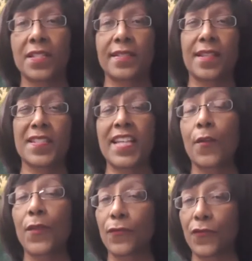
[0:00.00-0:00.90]
the south
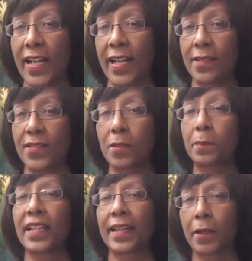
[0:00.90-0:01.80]
of France to
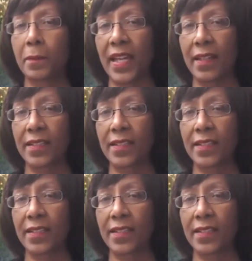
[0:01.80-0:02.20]
plein air paint.